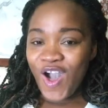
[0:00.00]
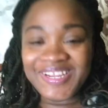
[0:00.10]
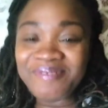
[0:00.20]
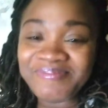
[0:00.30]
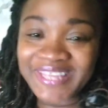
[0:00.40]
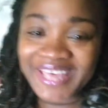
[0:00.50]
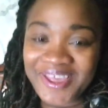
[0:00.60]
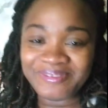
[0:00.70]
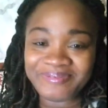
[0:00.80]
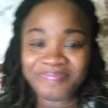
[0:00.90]
Them
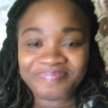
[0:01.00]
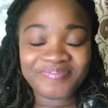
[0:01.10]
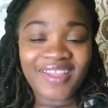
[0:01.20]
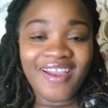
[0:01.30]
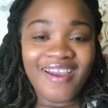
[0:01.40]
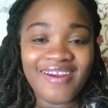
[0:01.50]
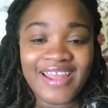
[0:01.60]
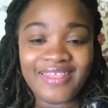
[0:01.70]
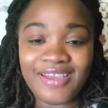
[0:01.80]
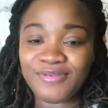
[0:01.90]
say. All
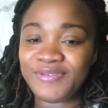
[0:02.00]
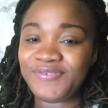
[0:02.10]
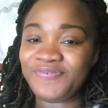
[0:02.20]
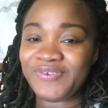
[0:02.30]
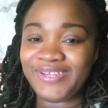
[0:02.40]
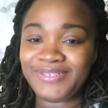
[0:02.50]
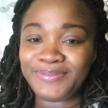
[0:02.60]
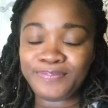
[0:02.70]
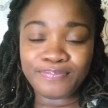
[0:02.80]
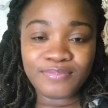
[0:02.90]
right, that was
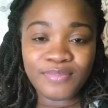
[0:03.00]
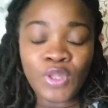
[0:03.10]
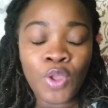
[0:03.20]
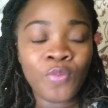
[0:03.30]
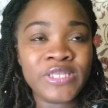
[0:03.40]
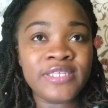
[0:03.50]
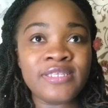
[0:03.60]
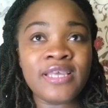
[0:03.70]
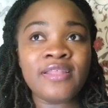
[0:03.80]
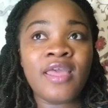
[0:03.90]
fun,
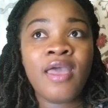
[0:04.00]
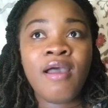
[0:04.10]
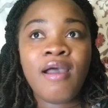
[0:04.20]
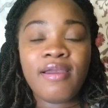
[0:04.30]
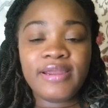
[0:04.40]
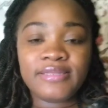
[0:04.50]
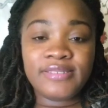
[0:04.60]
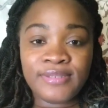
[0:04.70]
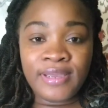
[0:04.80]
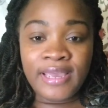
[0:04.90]
wasn't it? All
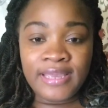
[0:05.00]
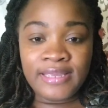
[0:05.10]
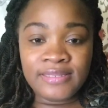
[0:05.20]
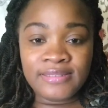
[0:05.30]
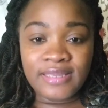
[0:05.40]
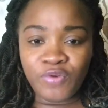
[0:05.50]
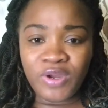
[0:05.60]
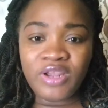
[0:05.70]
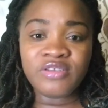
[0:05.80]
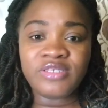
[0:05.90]
right, so guys,
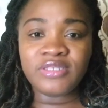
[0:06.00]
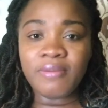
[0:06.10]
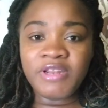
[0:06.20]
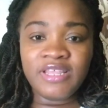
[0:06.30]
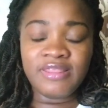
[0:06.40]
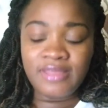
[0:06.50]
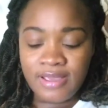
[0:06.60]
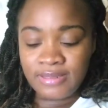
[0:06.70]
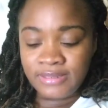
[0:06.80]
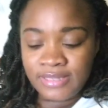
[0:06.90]
what are some of the
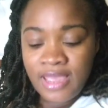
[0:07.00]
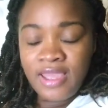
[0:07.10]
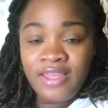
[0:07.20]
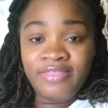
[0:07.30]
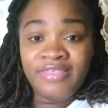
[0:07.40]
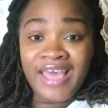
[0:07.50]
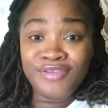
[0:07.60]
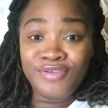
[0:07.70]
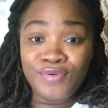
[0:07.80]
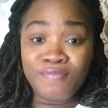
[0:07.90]
things
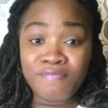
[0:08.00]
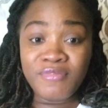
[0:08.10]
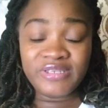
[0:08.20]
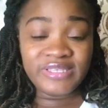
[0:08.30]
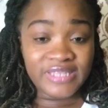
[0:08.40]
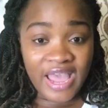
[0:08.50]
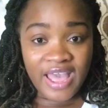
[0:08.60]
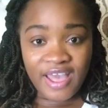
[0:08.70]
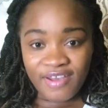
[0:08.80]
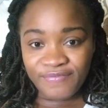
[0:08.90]
that you must
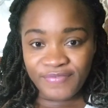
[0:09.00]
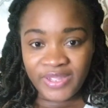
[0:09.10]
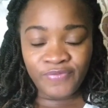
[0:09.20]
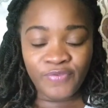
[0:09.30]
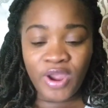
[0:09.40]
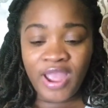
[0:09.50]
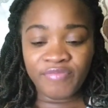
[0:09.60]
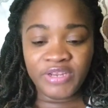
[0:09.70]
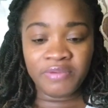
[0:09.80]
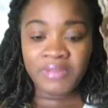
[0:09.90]
have if you're
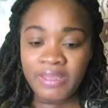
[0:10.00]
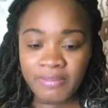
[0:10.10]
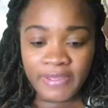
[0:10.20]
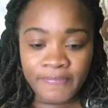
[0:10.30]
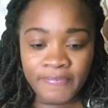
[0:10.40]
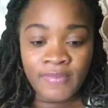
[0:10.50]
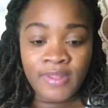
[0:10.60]
having a baby?